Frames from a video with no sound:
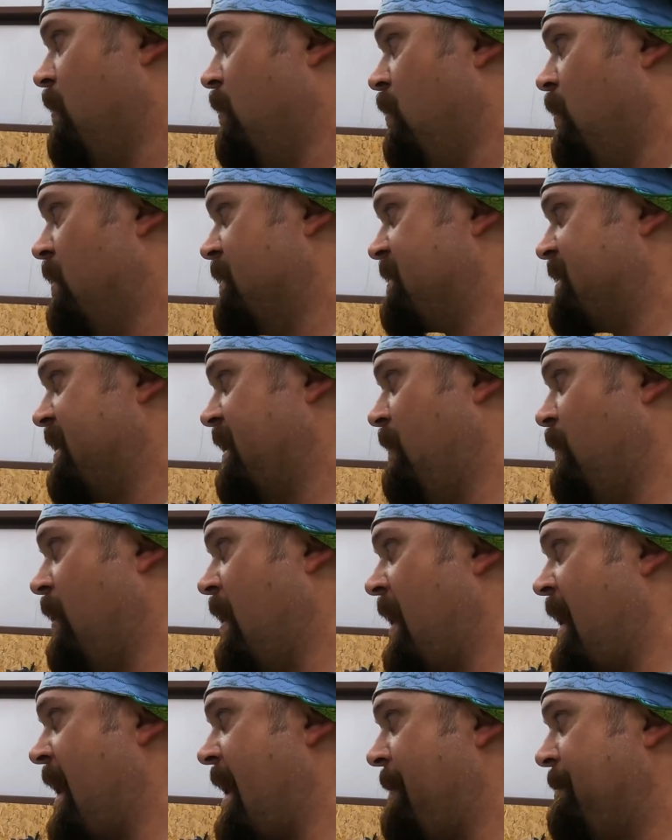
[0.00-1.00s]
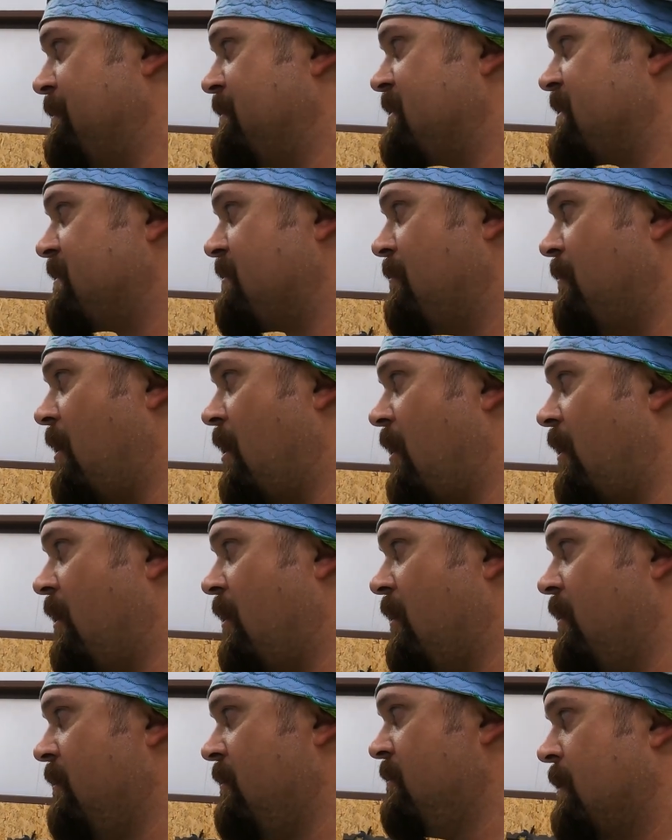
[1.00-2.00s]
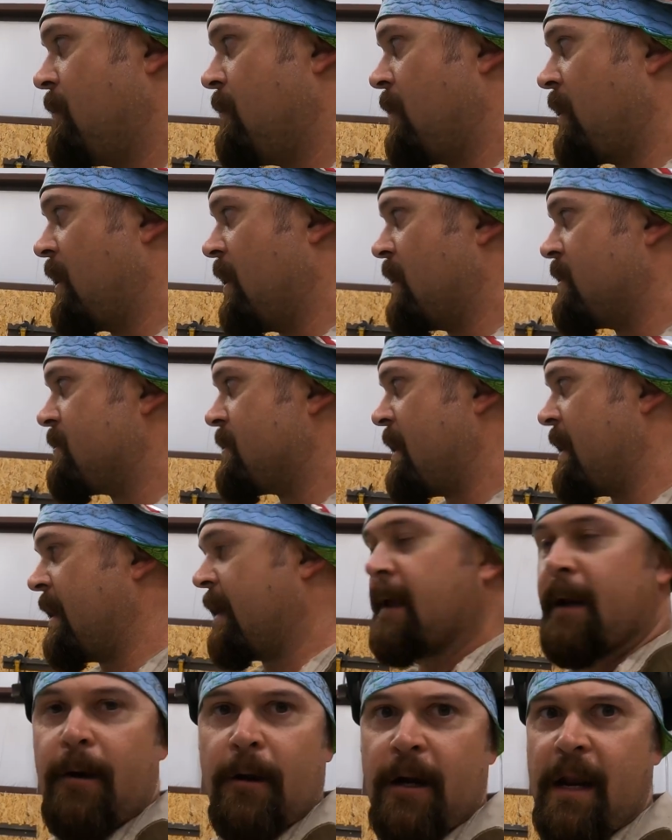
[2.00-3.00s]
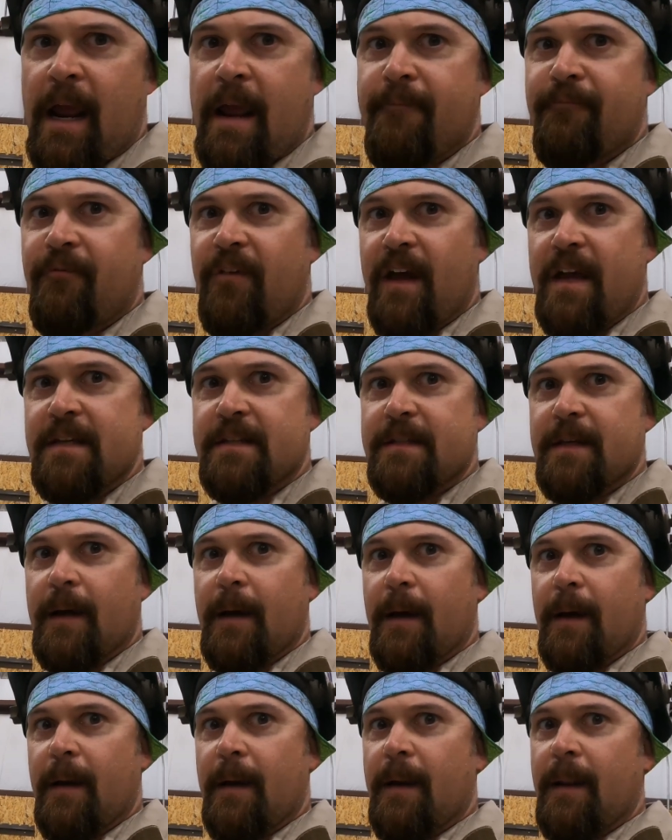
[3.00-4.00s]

We'll see what happens tomorrow. We're gonna try to get our game face on.